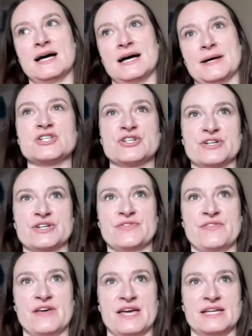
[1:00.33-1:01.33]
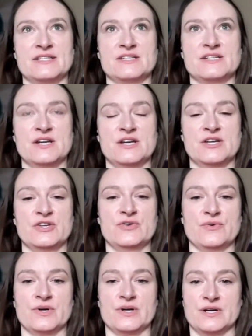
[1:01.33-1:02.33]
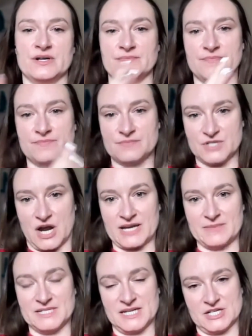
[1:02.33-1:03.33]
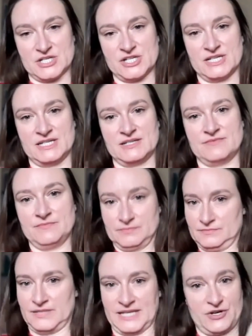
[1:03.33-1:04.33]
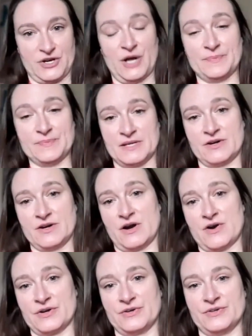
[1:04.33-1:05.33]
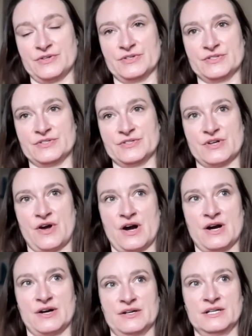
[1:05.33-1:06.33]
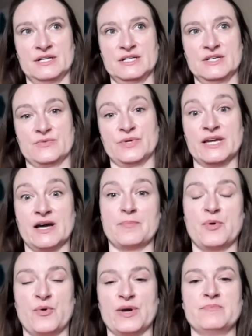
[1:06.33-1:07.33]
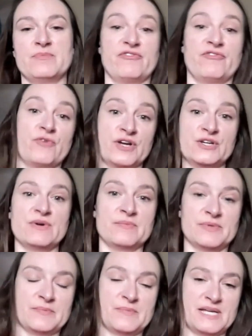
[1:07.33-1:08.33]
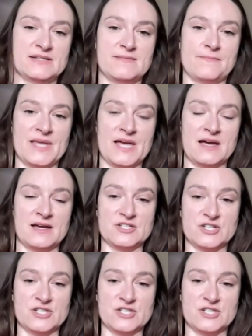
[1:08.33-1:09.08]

making sure that your documentation, like your help center articles, are really on point before you implement